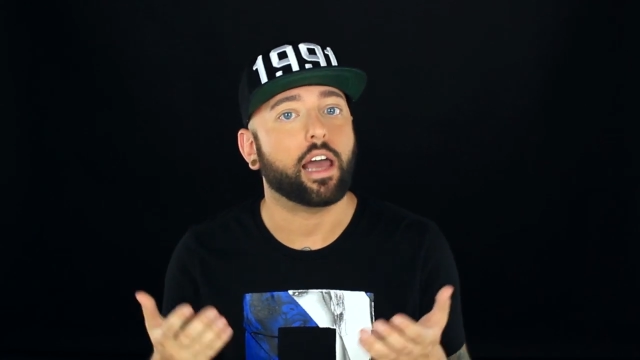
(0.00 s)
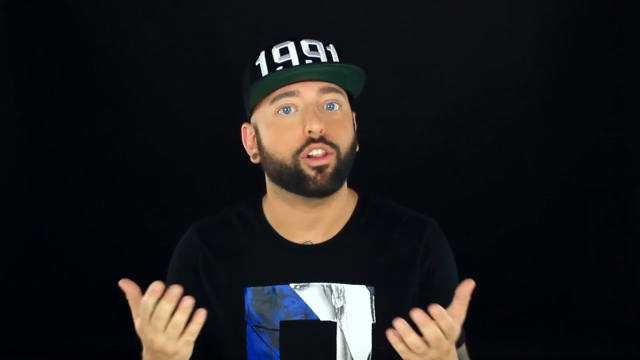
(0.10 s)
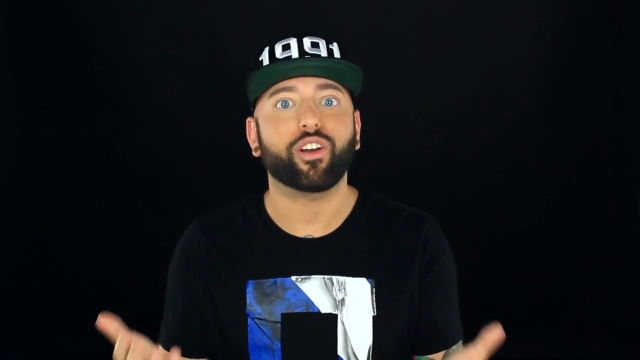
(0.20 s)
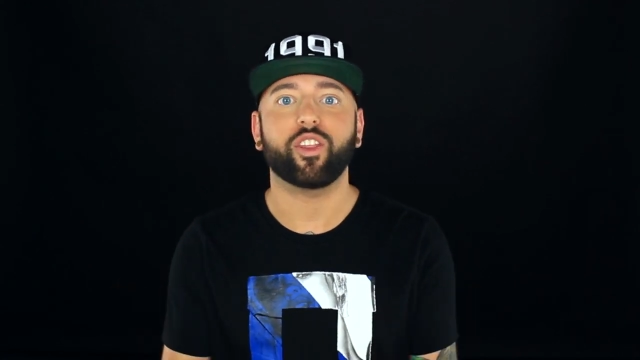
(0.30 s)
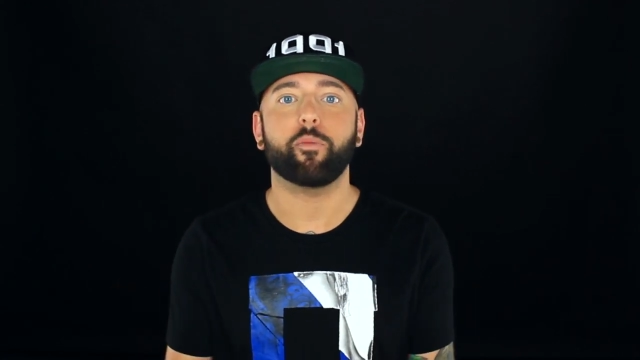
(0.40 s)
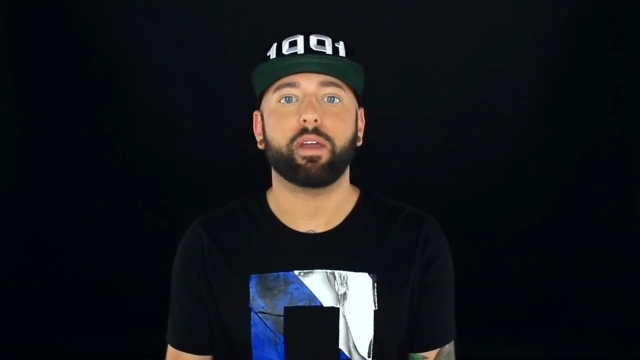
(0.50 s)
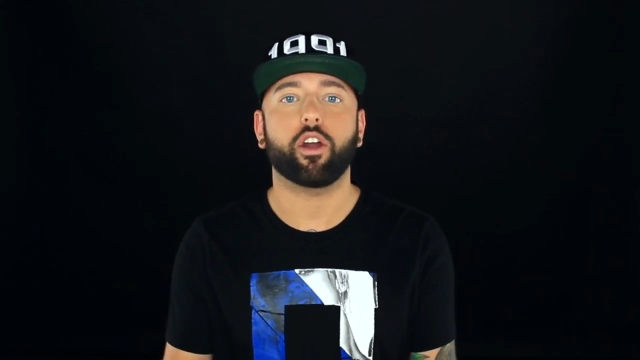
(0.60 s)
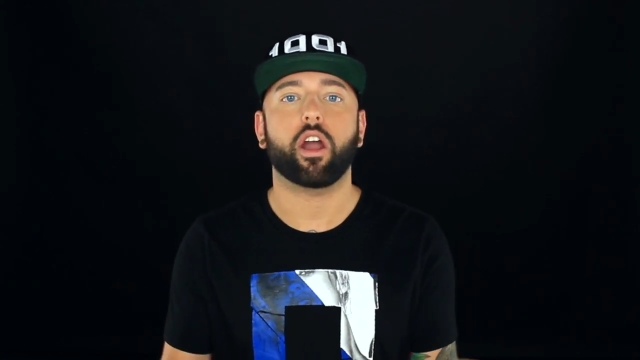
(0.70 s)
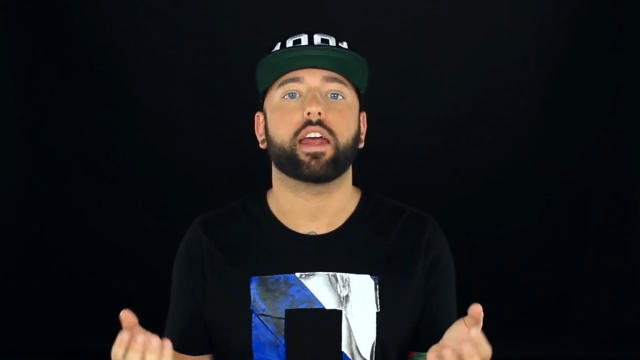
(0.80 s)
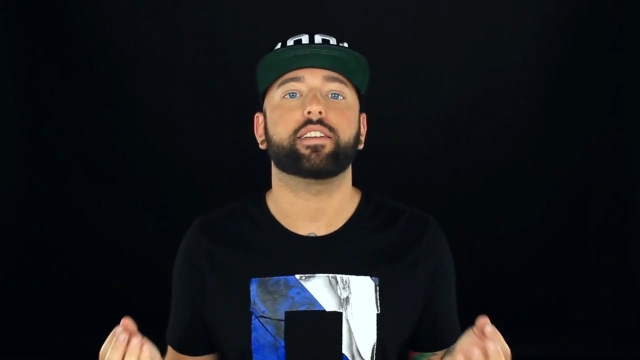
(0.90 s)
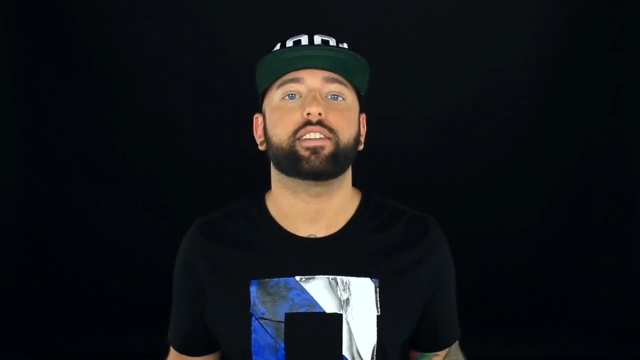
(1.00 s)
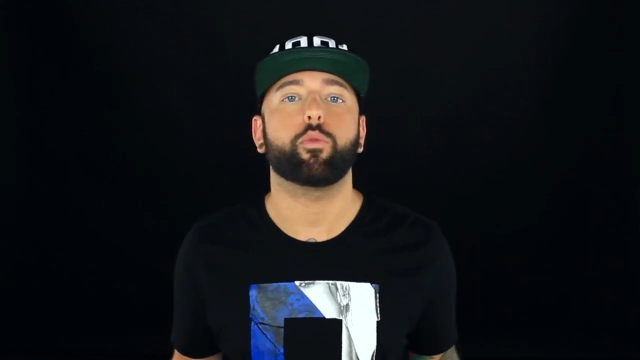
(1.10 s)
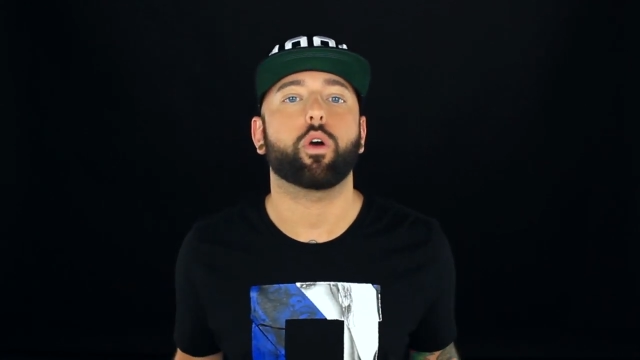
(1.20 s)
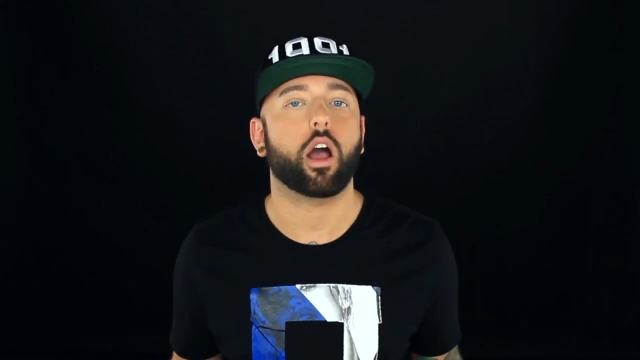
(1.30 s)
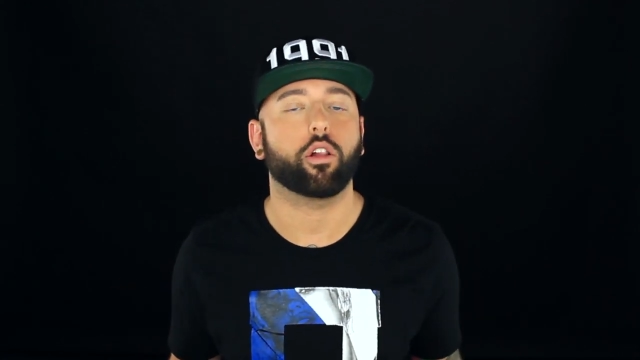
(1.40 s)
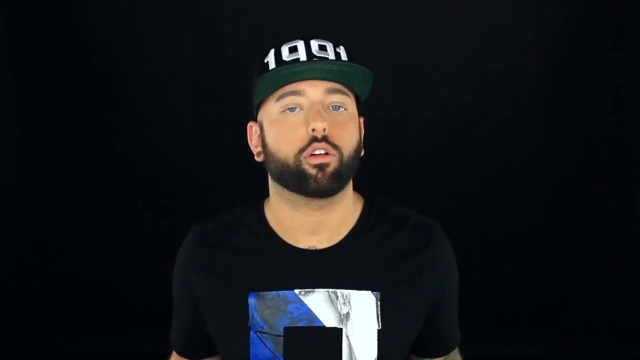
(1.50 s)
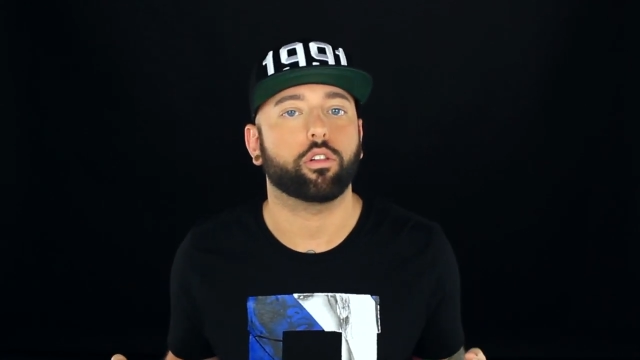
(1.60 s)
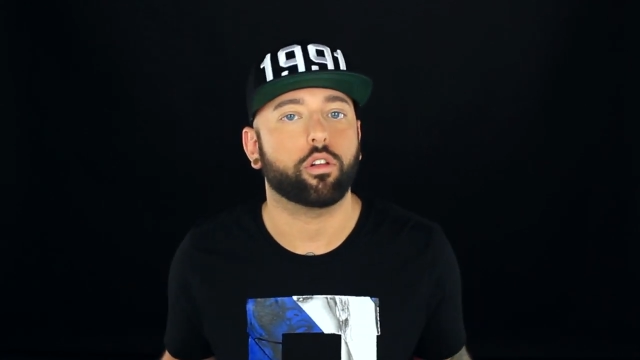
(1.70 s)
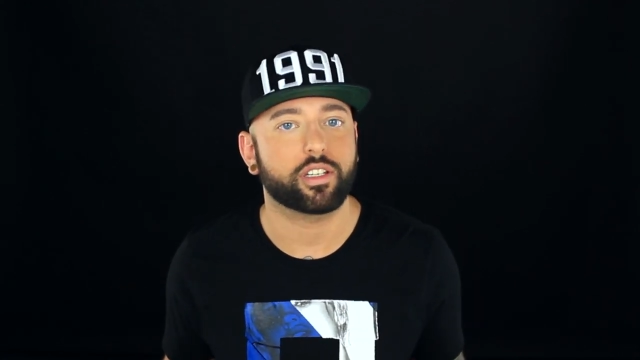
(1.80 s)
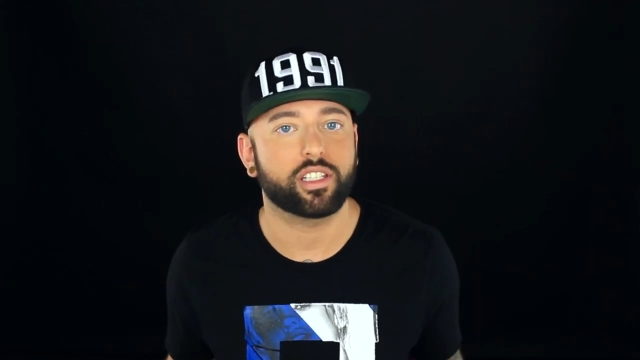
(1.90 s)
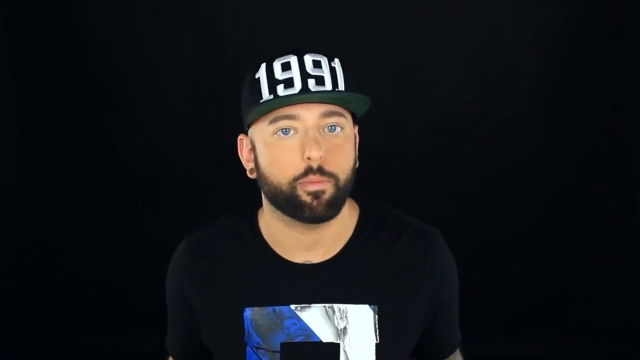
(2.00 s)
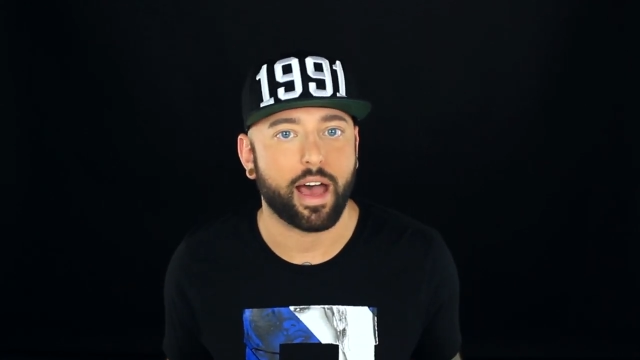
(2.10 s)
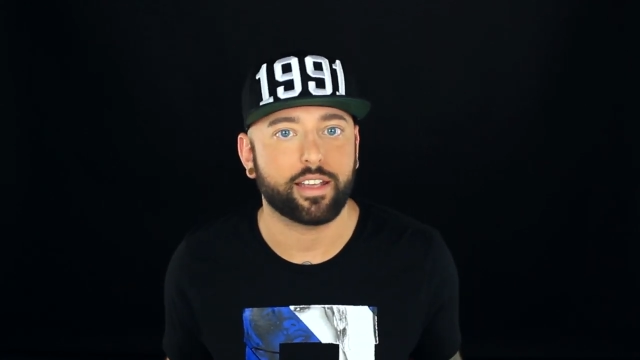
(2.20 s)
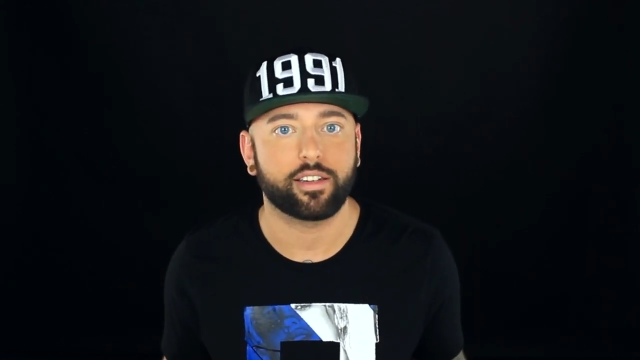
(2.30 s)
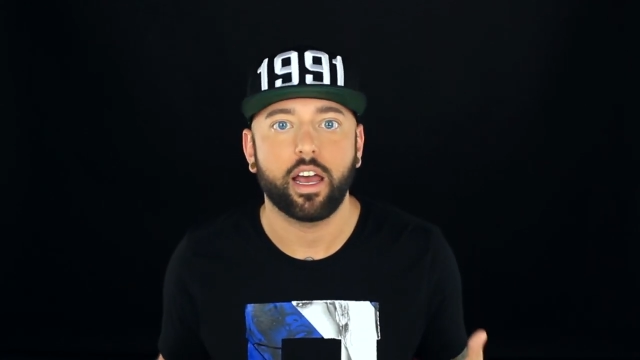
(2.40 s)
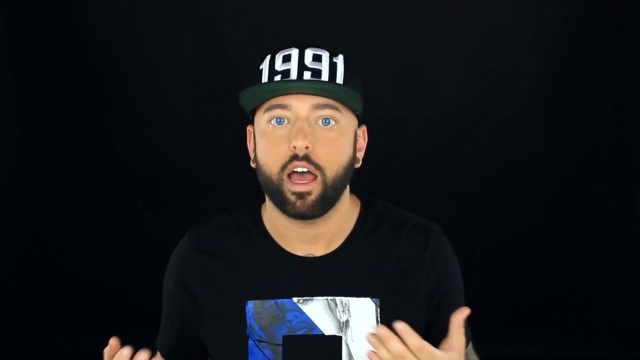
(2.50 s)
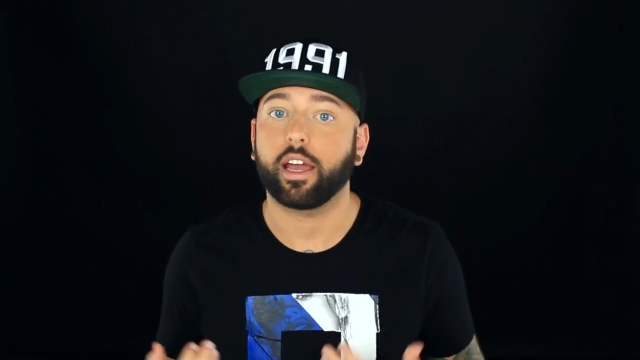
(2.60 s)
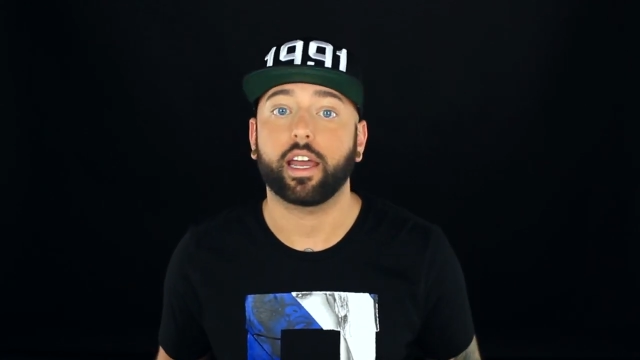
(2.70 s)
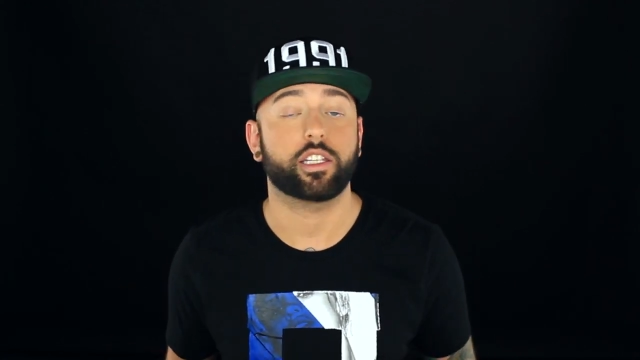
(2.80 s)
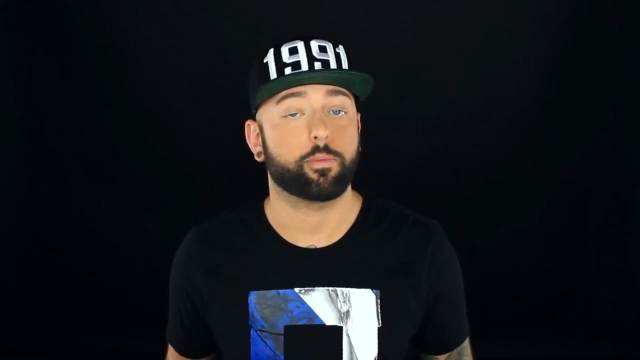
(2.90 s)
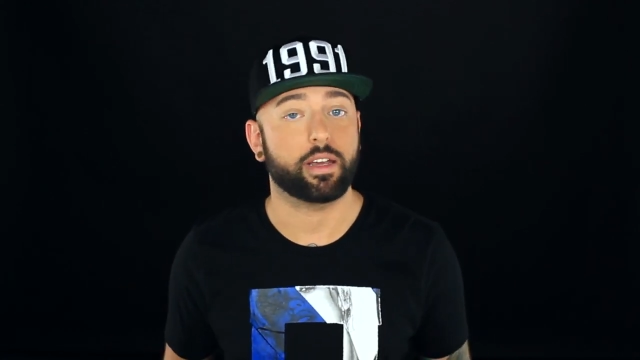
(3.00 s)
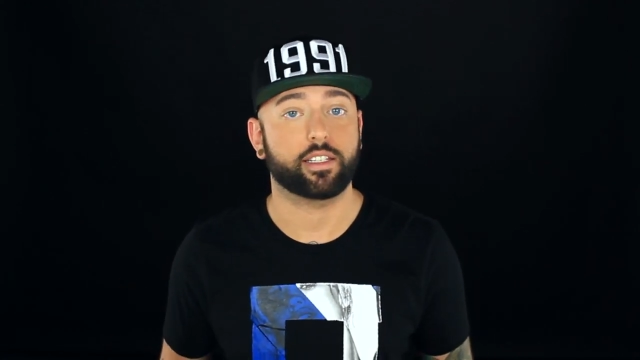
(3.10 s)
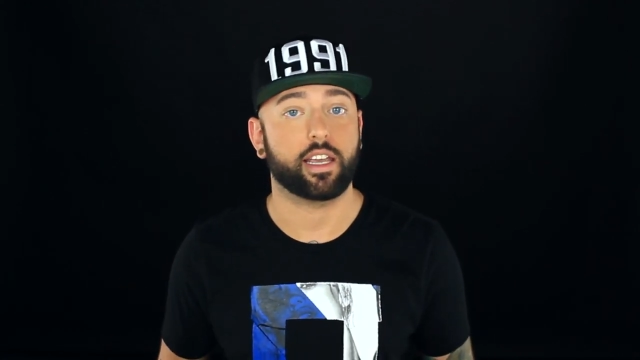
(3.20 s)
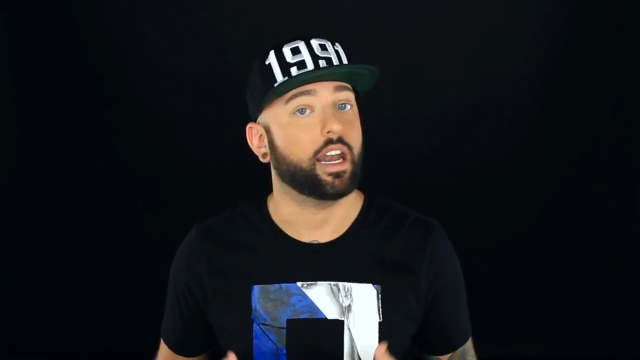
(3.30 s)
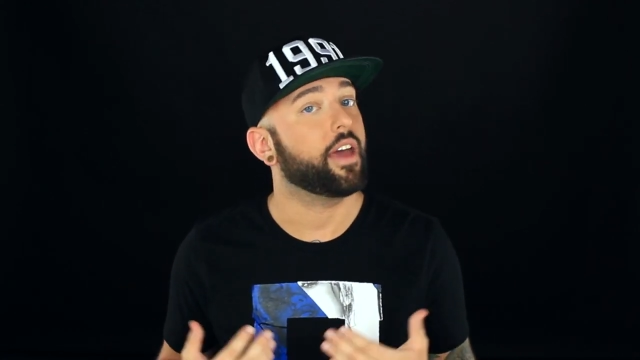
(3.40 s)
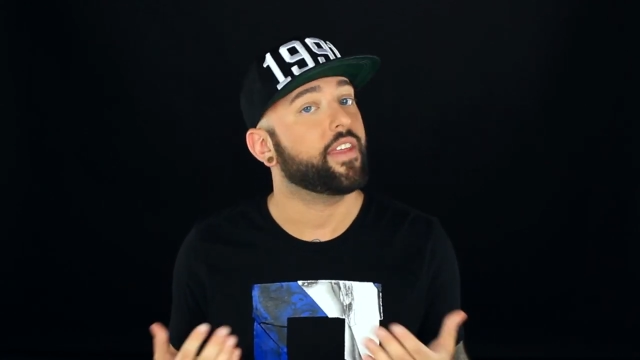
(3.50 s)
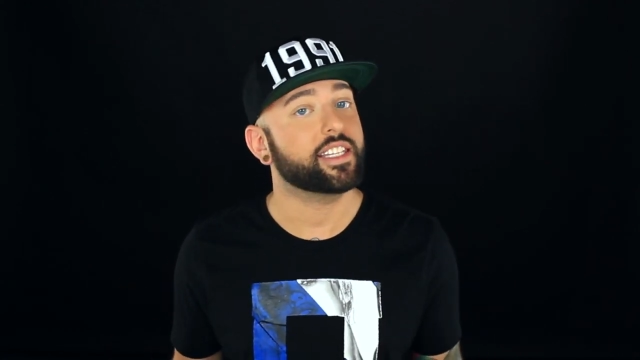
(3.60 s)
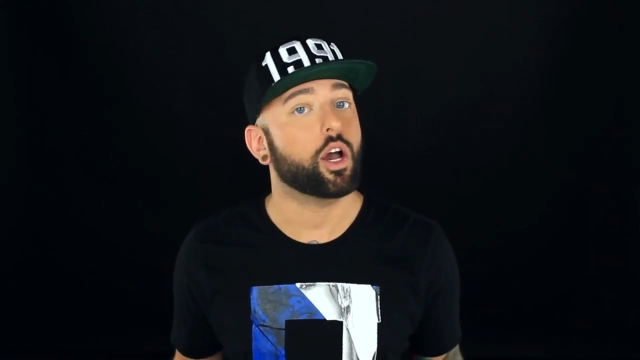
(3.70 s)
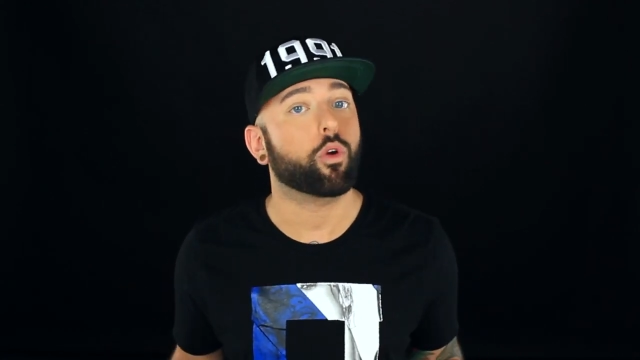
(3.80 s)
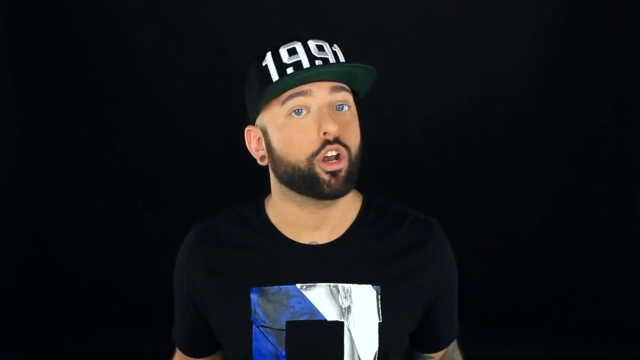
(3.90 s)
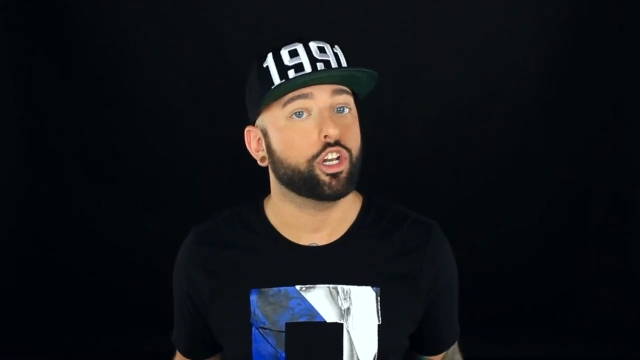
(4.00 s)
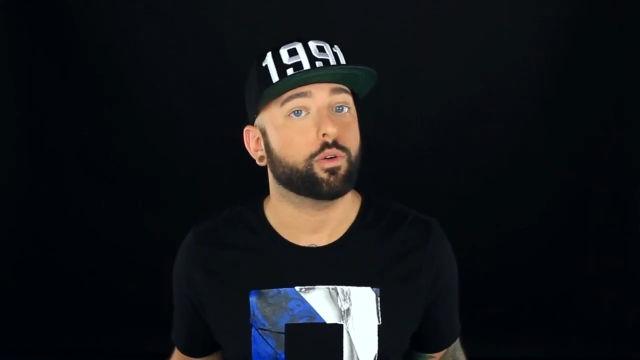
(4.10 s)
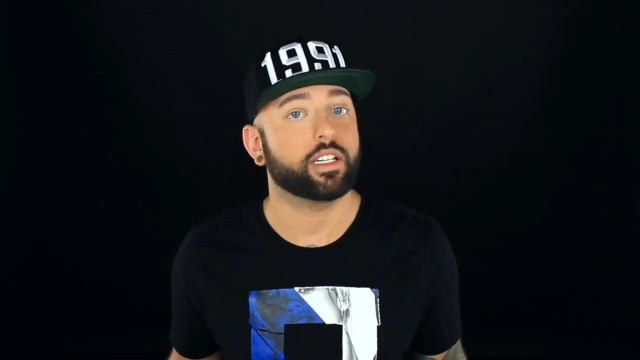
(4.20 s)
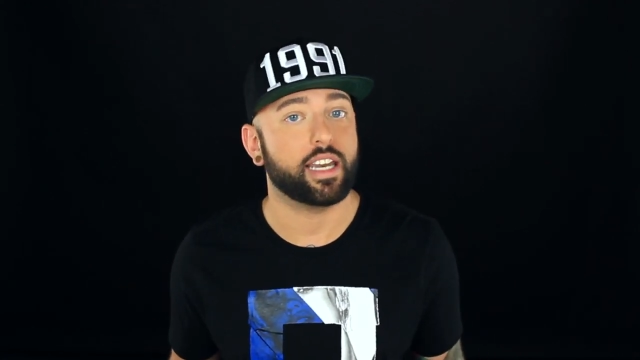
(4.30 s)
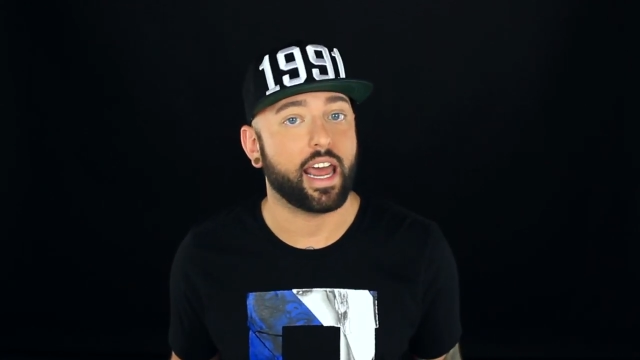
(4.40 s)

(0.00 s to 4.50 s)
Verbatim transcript: I look in the mirror and I see what color looks the best against my skin. And that's how we're gonna do it